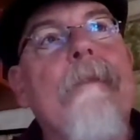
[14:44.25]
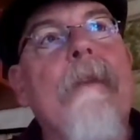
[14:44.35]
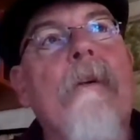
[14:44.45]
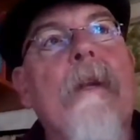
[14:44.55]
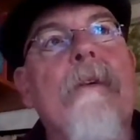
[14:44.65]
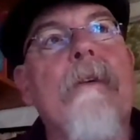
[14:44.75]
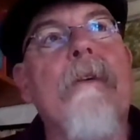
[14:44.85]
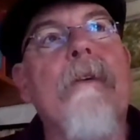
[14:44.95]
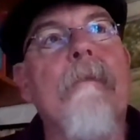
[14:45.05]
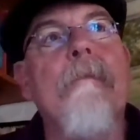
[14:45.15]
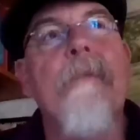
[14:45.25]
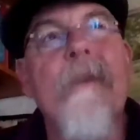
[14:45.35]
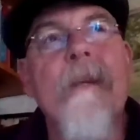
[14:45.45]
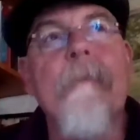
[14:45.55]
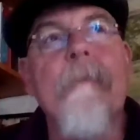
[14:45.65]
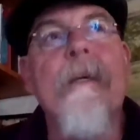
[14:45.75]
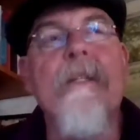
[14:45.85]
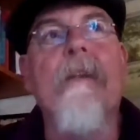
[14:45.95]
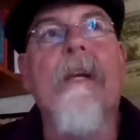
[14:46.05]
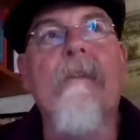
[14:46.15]
don't understand pretty much
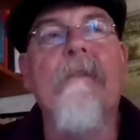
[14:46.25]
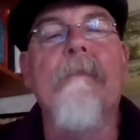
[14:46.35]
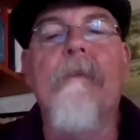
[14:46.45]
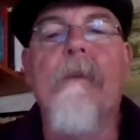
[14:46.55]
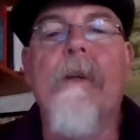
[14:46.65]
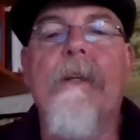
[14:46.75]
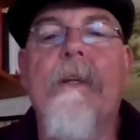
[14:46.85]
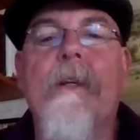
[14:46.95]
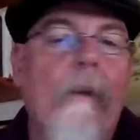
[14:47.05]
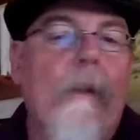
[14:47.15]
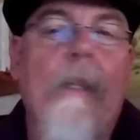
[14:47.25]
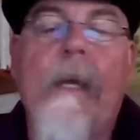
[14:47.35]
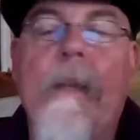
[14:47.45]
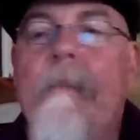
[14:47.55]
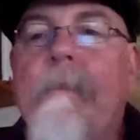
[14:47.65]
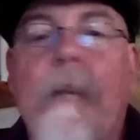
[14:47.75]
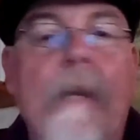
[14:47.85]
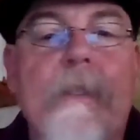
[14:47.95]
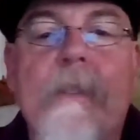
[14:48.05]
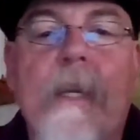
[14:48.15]
how the government works and really how a lot of the
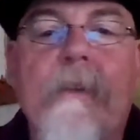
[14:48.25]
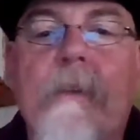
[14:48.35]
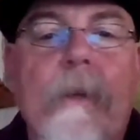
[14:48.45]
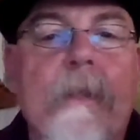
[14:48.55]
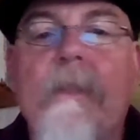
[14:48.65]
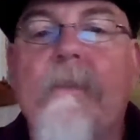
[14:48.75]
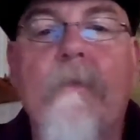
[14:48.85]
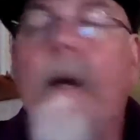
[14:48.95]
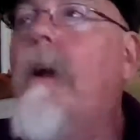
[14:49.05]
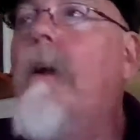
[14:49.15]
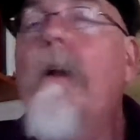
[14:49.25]
private sector works as well.